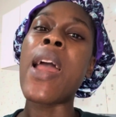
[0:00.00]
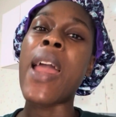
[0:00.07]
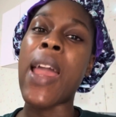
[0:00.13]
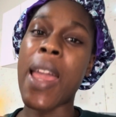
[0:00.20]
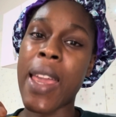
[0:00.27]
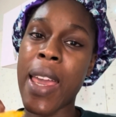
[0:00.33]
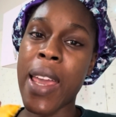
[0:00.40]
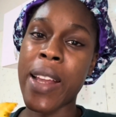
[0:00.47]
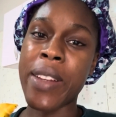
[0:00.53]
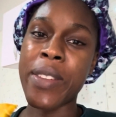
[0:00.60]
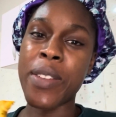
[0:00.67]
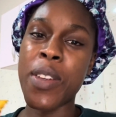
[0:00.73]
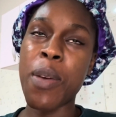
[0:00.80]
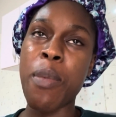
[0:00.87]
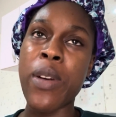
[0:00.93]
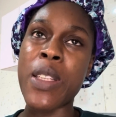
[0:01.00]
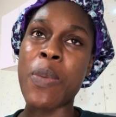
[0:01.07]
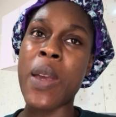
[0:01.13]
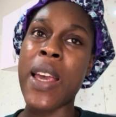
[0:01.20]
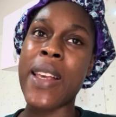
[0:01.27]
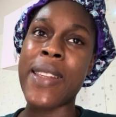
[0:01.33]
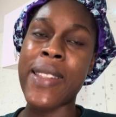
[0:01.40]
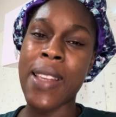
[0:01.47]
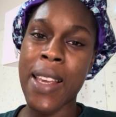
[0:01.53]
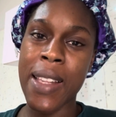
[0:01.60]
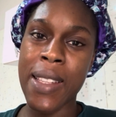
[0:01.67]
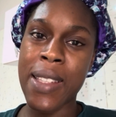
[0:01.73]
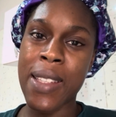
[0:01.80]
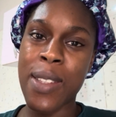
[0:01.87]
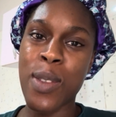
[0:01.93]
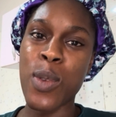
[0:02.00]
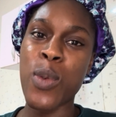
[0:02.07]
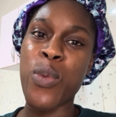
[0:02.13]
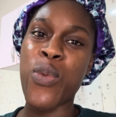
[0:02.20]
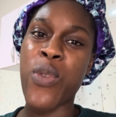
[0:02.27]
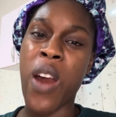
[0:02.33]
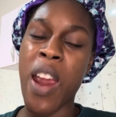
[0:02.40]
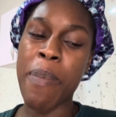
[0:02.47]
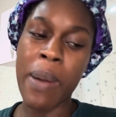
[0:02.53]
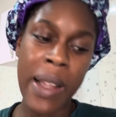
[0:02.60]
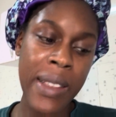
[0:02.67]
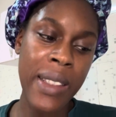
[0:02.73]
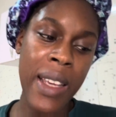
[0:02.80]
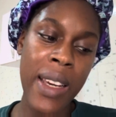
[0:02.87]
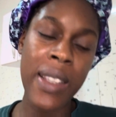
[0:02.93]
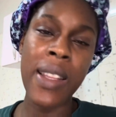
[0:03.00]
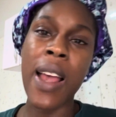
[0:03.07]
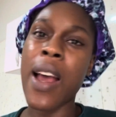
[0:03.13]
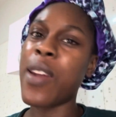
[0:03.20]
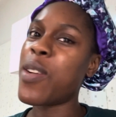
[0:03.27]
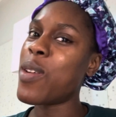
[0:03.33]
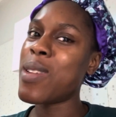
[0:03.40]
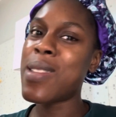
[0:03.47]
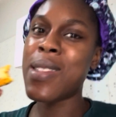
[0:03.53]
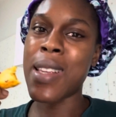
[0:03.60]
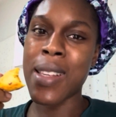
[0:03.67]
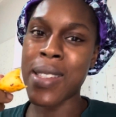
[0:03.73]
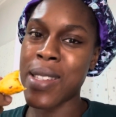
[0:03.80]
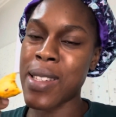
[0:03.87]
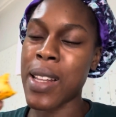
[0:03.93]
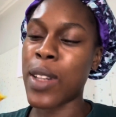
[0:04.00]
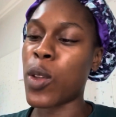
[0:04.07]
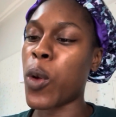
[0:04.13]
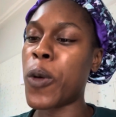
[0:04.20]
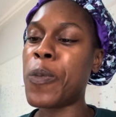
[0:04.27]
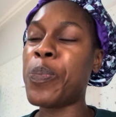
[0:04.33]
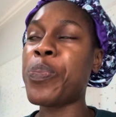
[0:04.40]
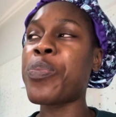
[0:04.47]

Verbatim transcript: Again, you must be a saint to fry plantain and not taste it at all.